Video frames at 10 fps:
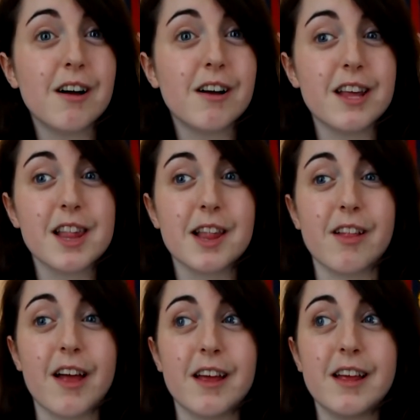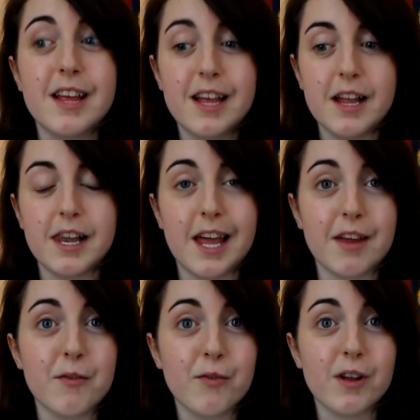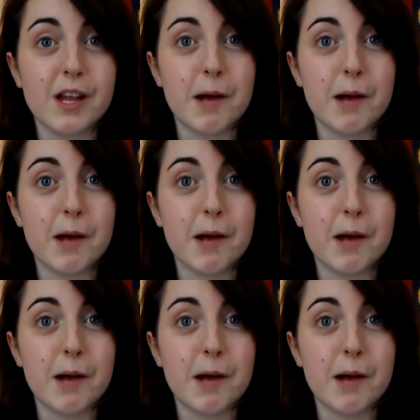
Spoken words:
I used to like lay in front